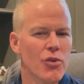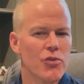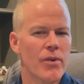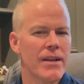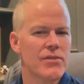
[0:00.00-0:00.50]

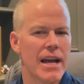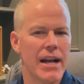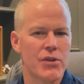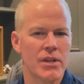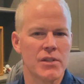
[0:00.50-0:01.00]

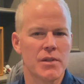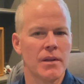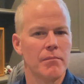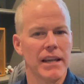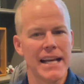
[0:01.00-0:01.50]
transactions,
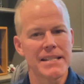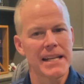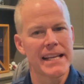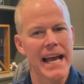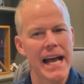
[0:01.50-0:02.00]
plastic
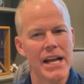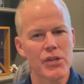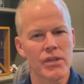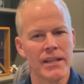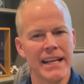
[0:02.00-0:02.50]
cash,
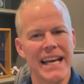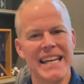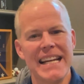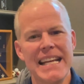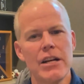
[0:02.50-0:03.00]
and
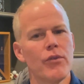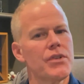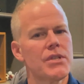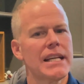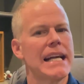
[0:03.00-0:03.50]
adherence
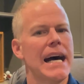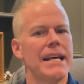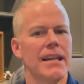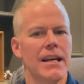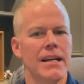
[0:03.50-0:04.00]
to
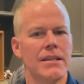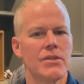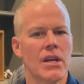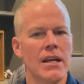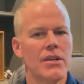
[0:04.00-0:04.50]
guidelines
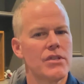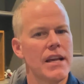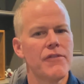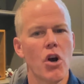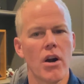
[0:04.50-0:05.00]

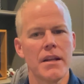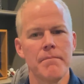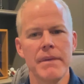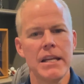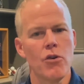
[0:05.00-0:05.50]
safeguarded
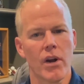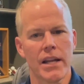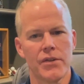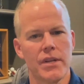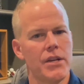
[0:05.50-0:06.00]
many
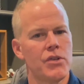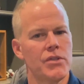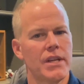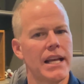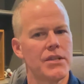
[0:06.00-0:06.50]
organizations
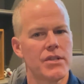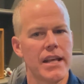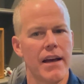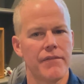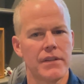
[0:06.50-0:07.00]
against
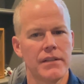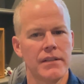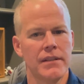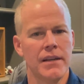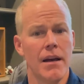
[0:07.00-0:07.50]
theft,
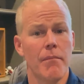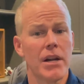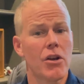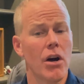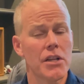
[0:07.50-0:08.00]
but it
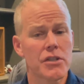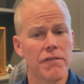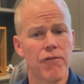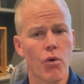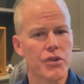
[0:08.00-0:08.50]
costs a
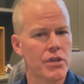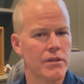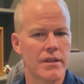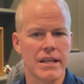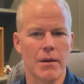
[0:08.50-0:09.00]
fortune
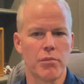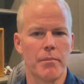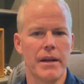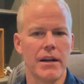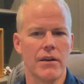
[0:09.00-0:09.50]
to the
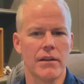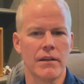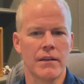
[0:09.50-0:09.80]
unprepared.